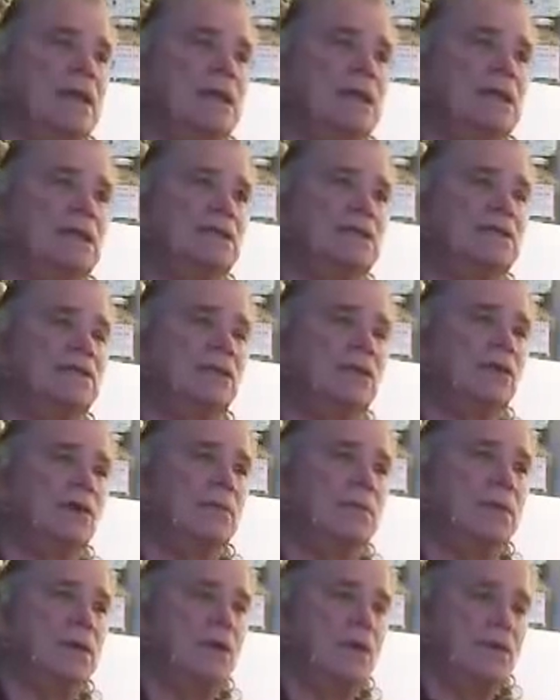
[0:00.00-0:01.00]
is to
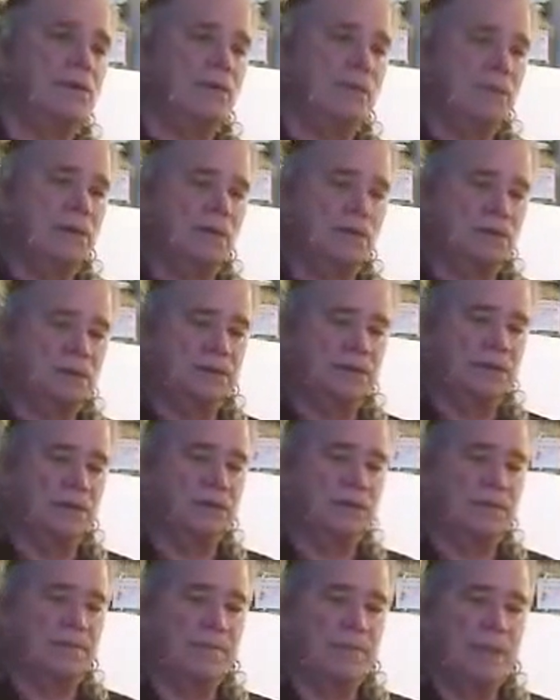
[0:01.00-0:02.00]
look beyond
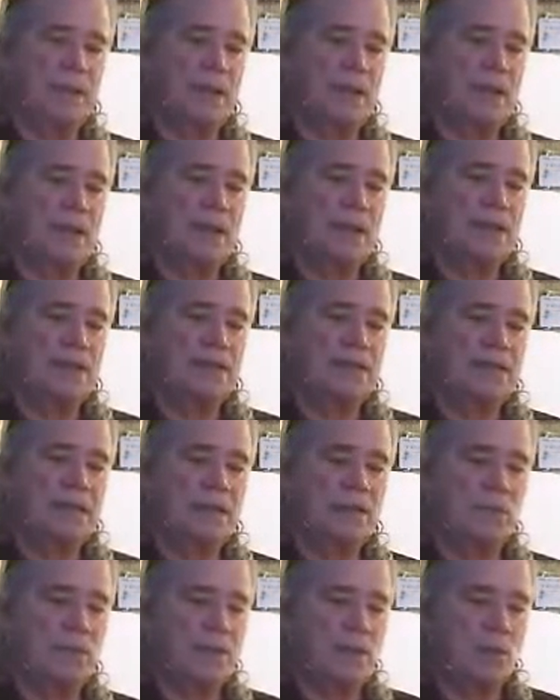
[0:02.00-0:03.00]
appearances. He
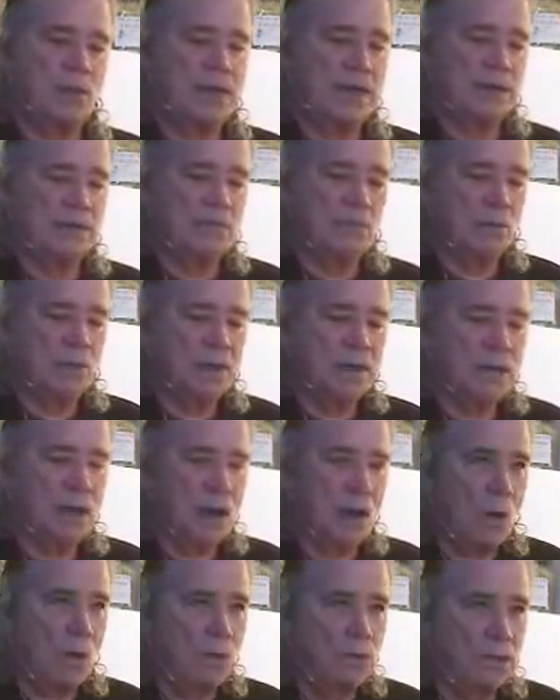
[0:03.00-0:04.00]
said we can
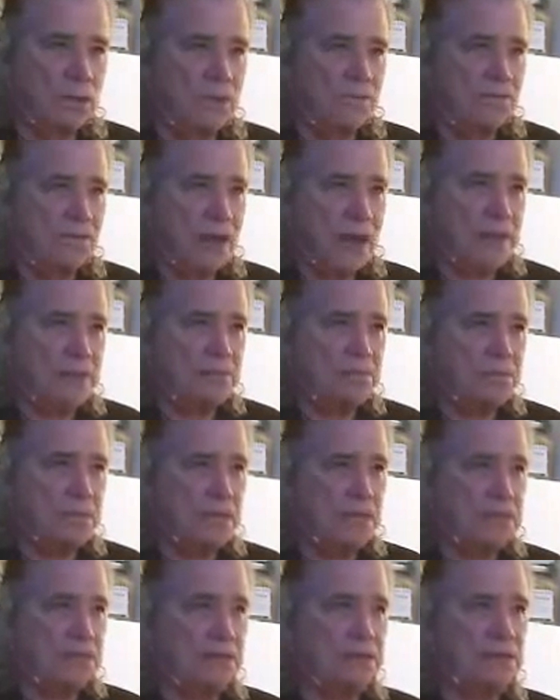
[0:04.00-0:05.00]
only find
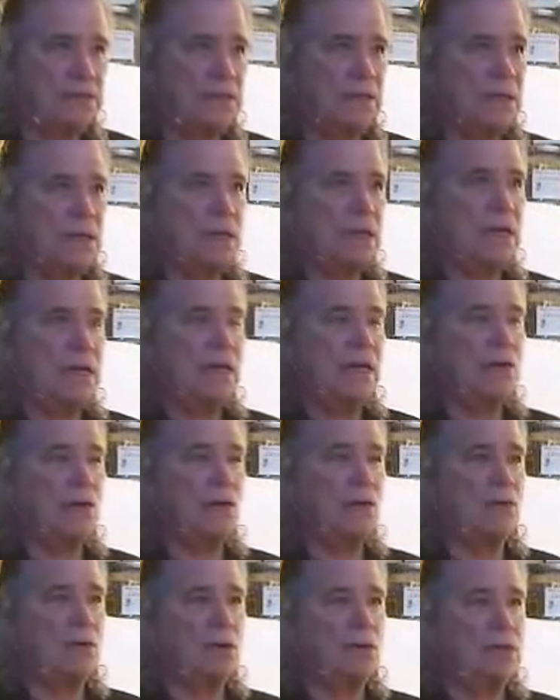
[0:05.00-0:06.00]
peace in
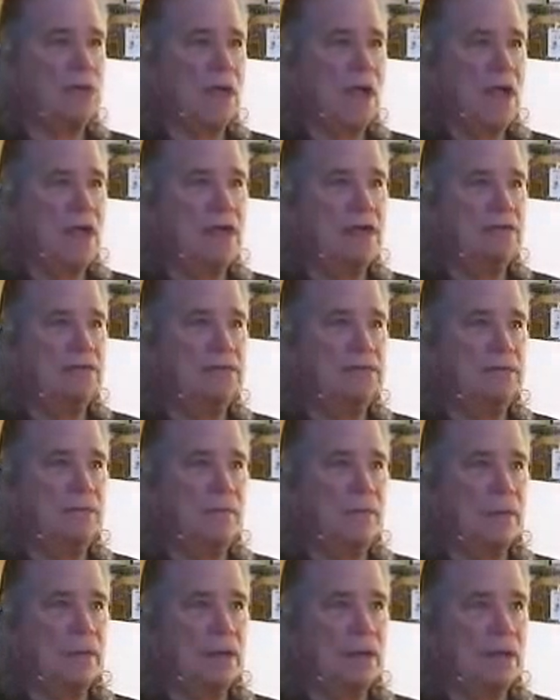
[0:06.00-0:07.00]
our own lives
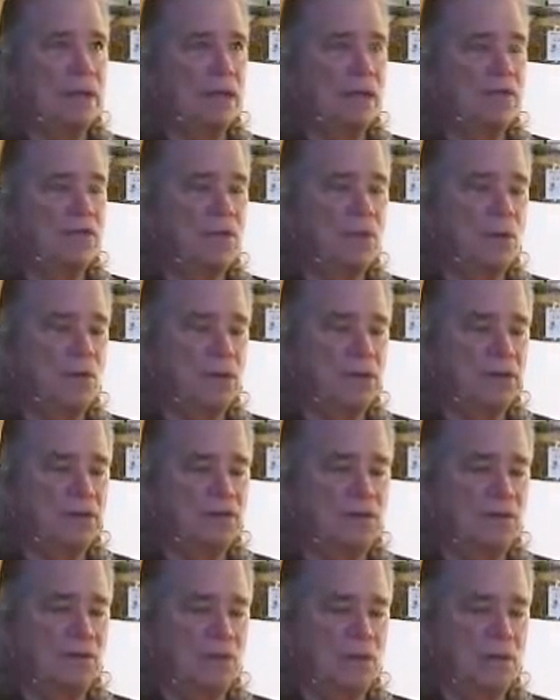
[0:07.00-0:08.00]
if we're
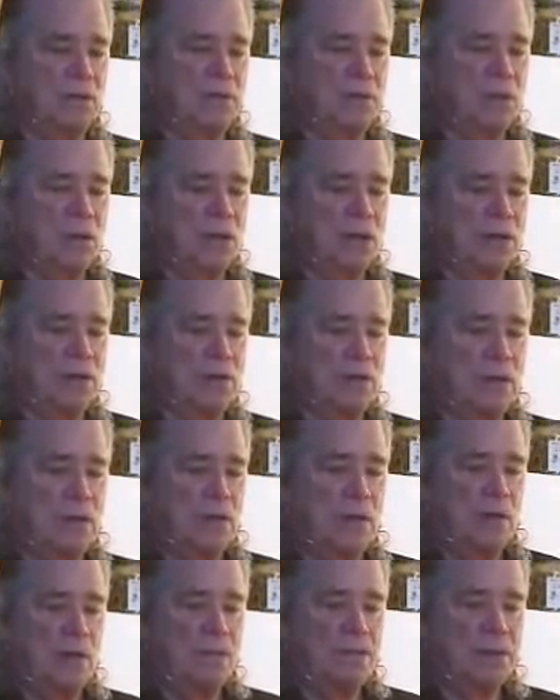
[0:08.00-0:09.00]
willing to look beyond
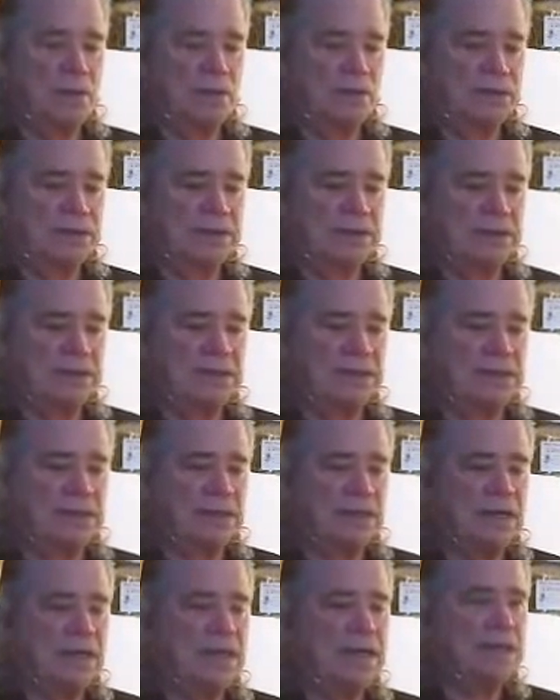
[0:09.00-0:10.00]
appearances. He
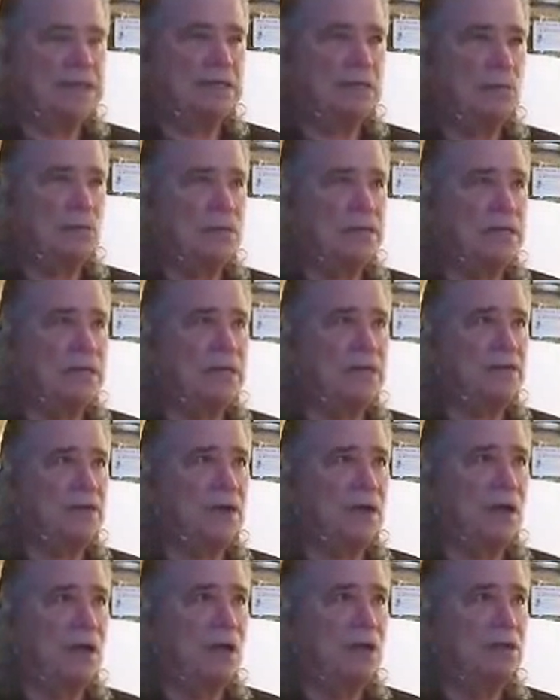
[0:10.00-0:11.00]
said we need to
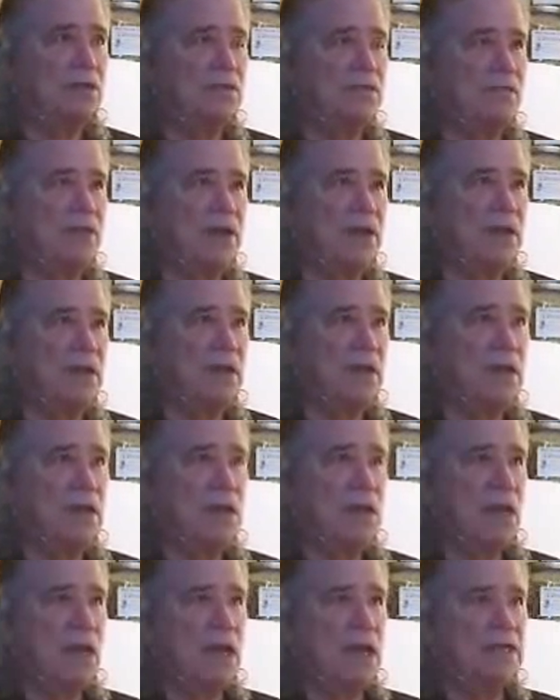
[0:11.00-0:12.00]
cultivate
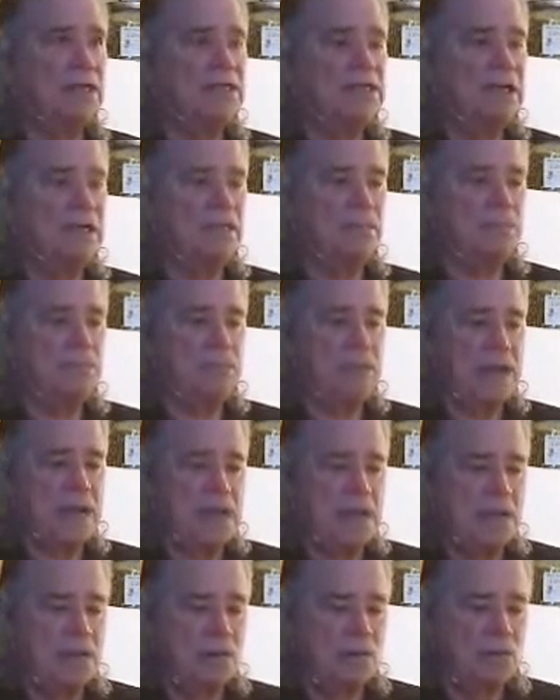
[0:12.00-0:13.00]
a deep
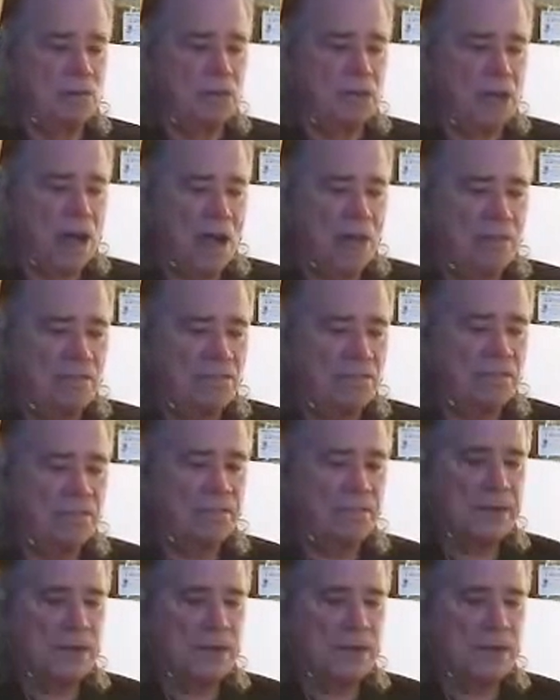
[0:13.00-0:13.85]
inner love,